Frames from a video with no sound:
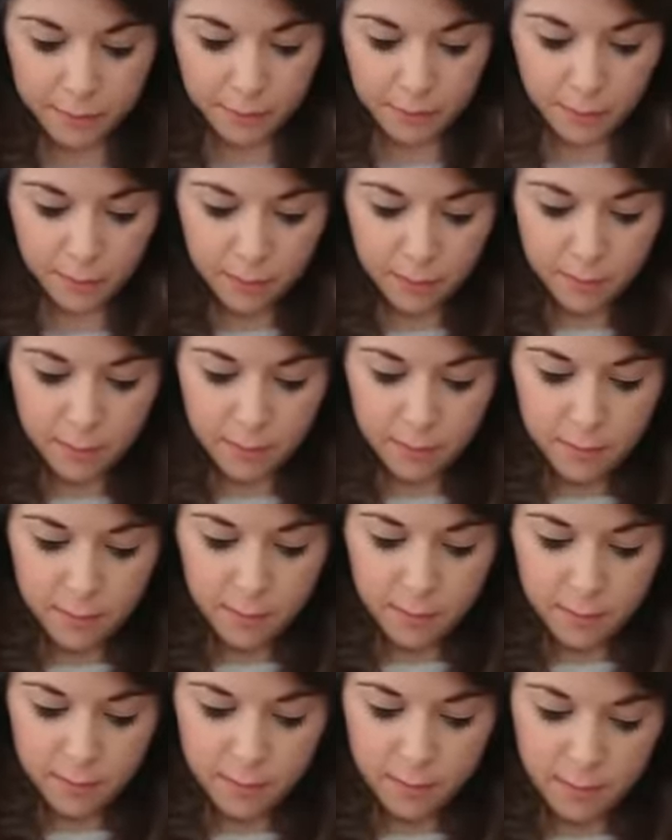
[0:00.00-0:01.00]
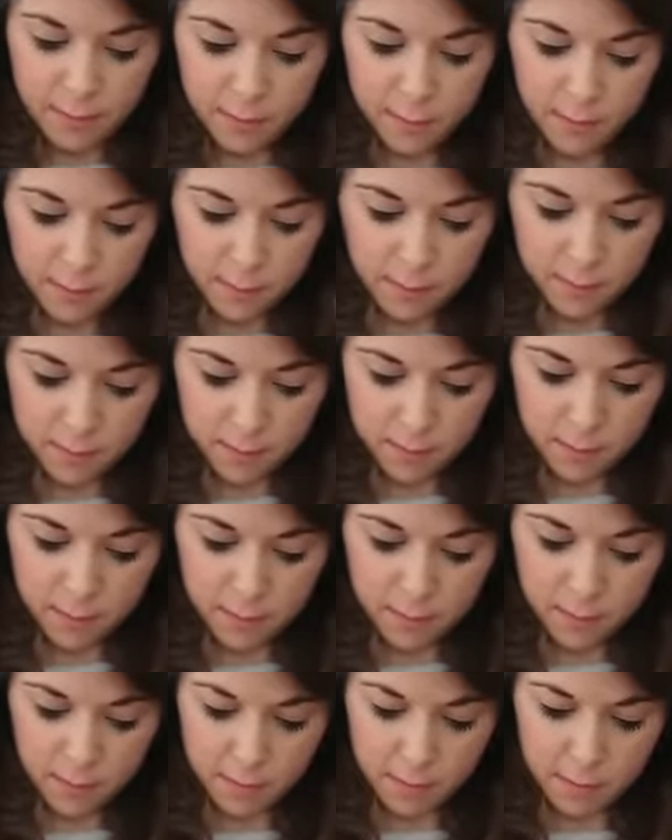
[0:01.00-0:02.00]

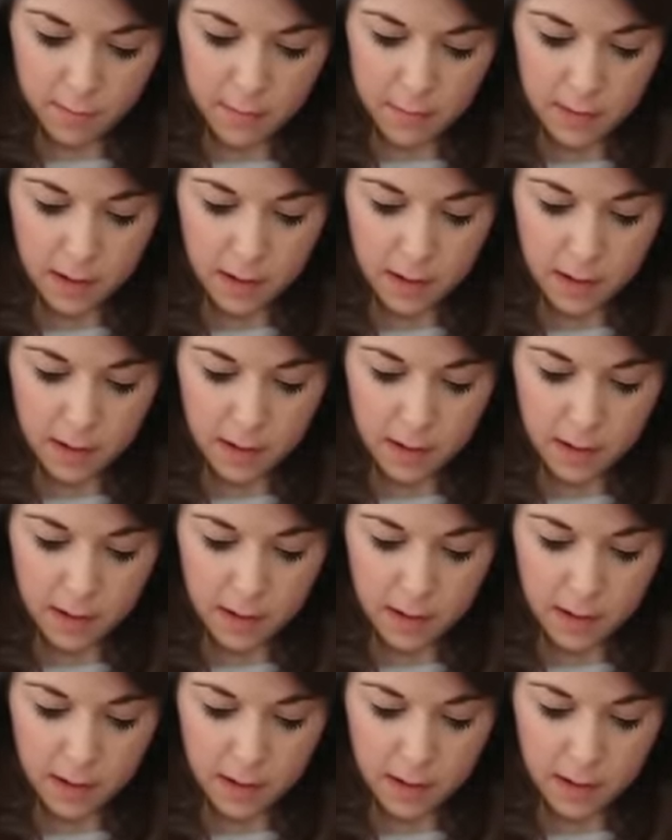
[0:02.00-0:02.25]
(silence)